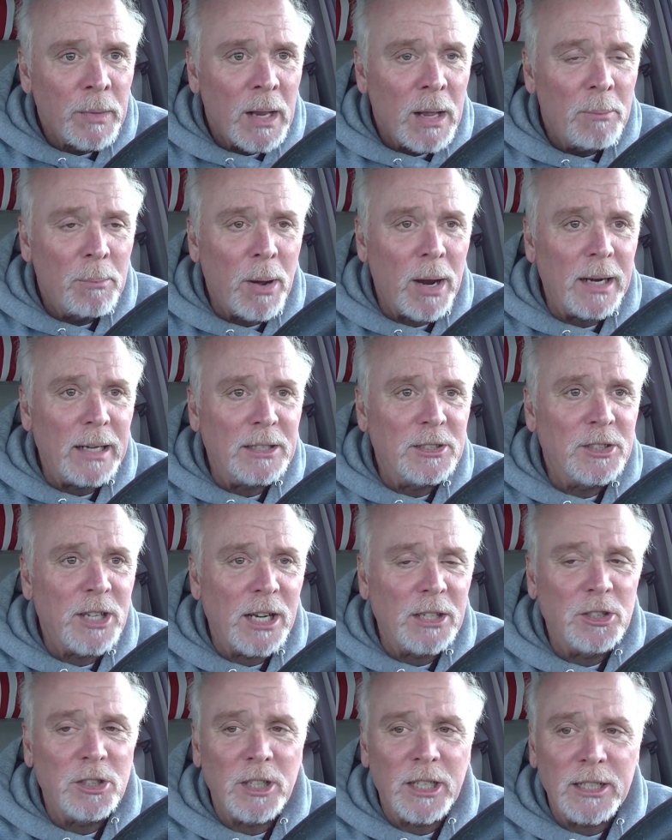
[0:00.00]
But he
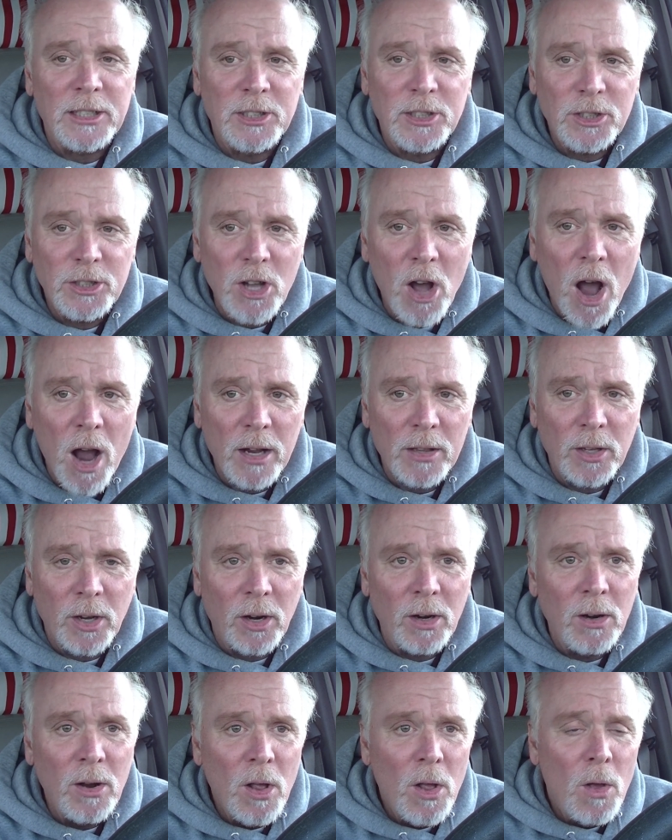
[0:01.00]
essentially stalked
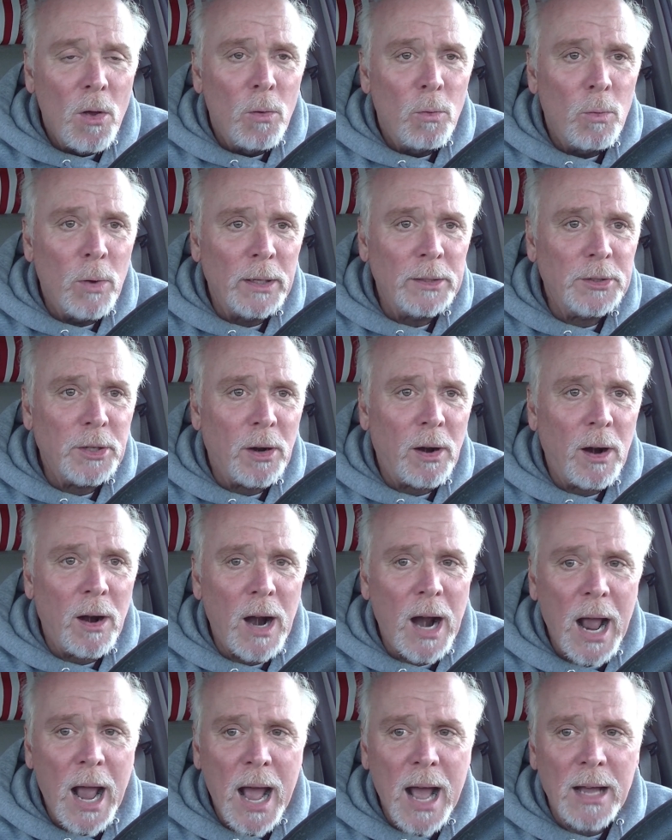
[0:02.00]
her, went to
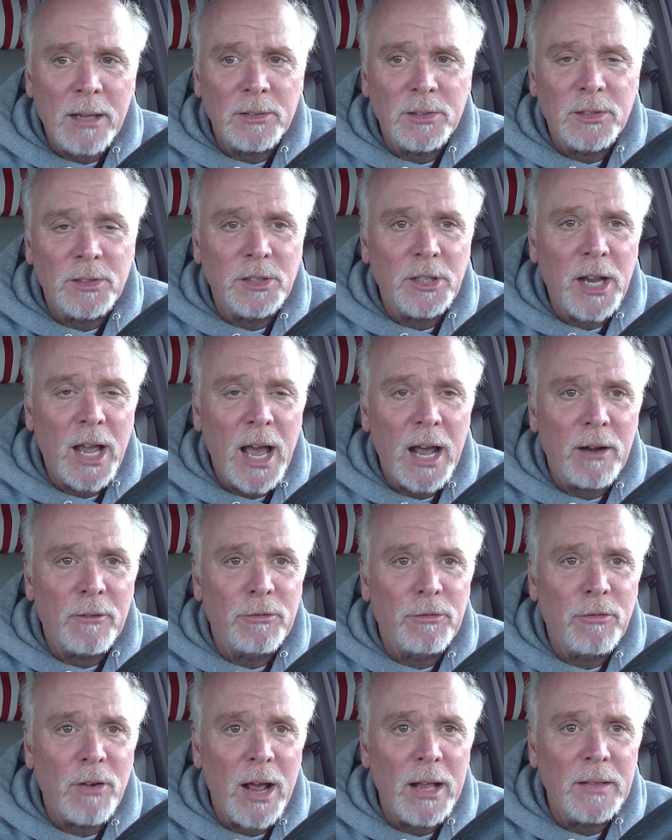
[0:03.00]
her house. She had a
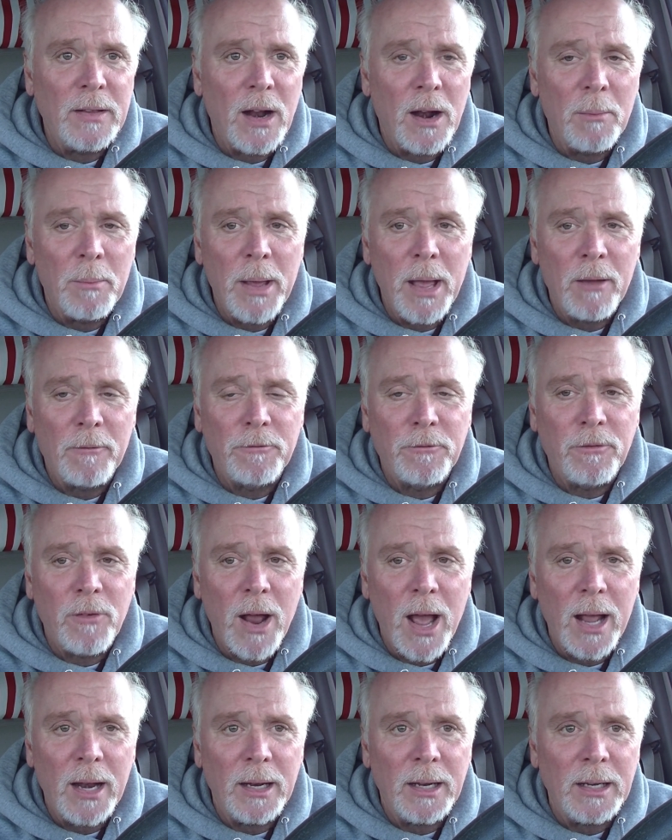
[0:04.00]
friend there, a male
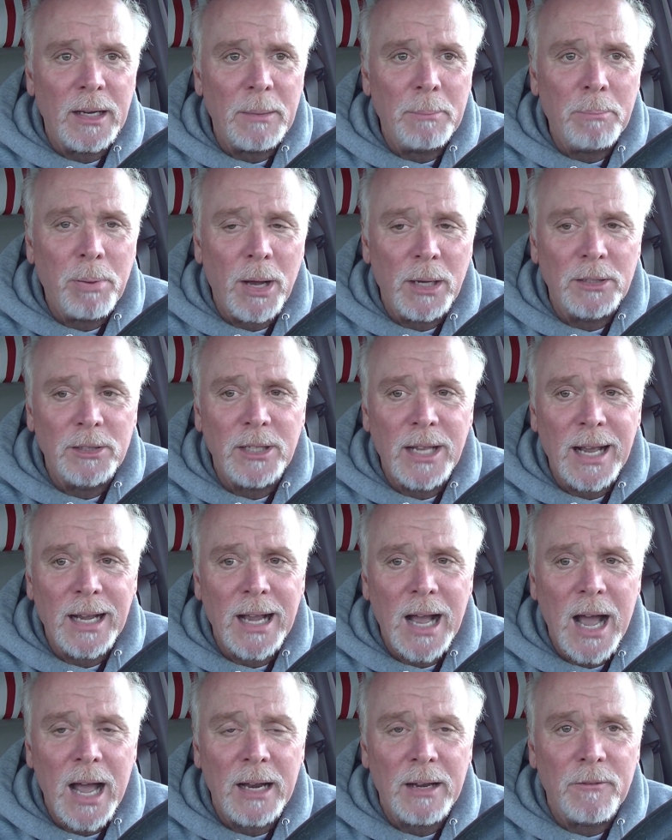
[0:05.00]
friend, and he punched that
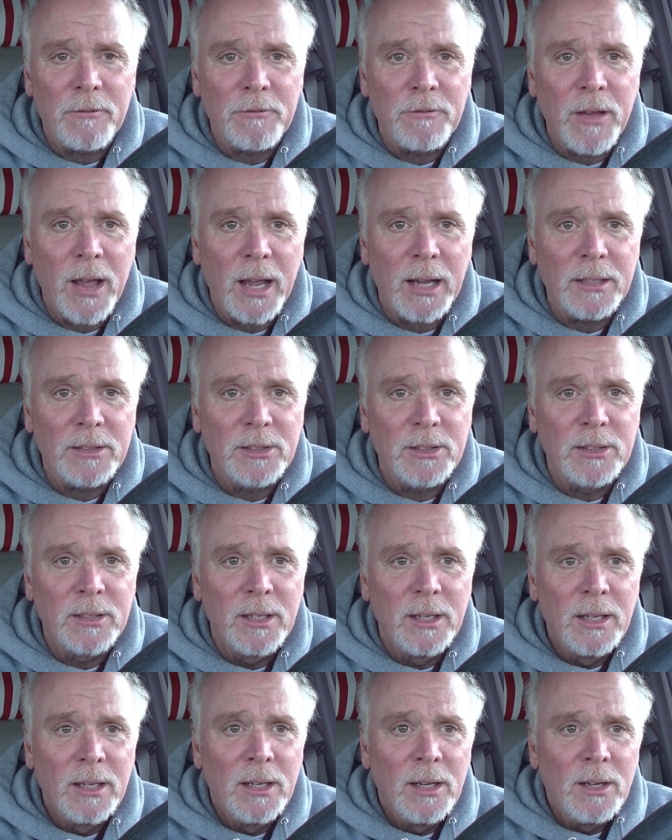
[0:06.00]
guy in the face.
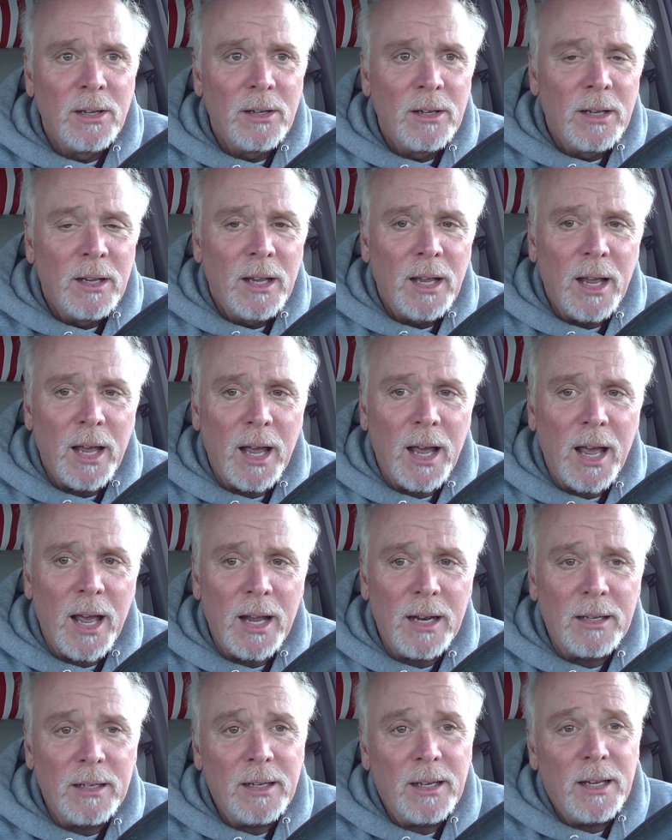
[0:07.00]

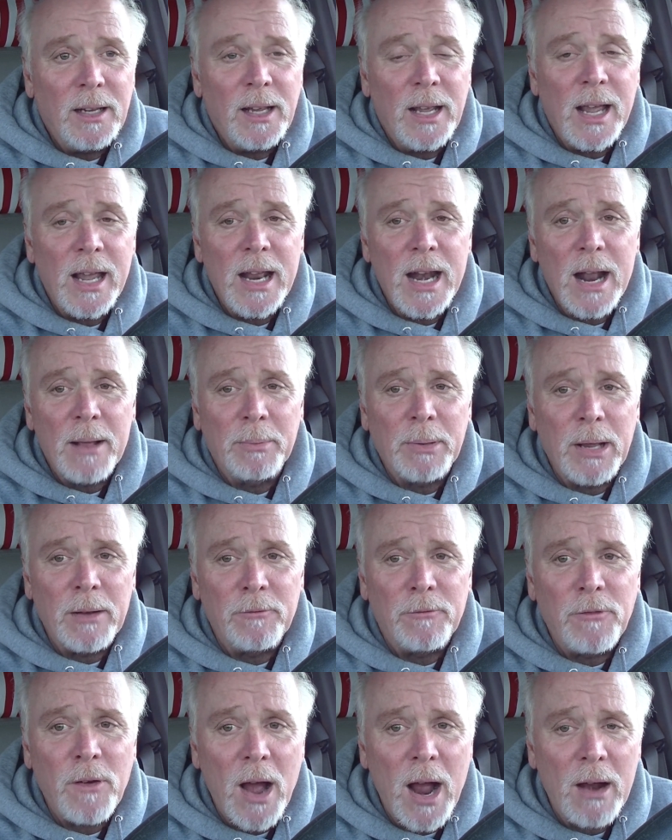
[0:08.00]
And he ended up getting
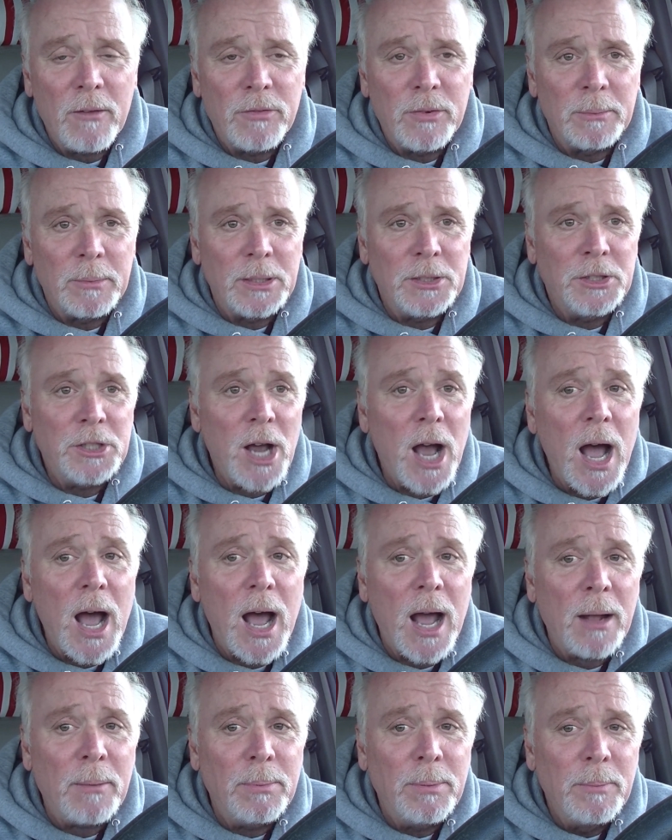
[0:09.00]
fired from the
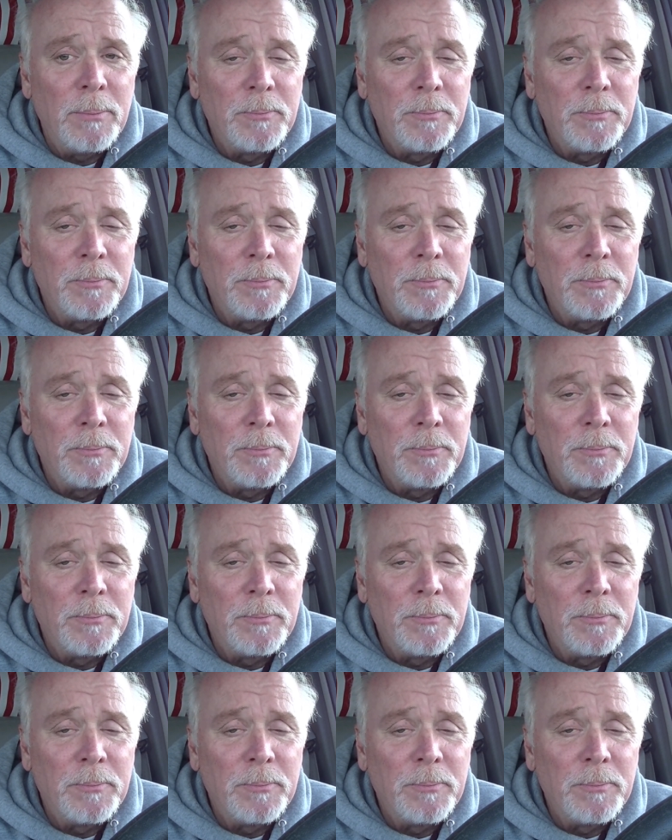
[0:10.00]
job.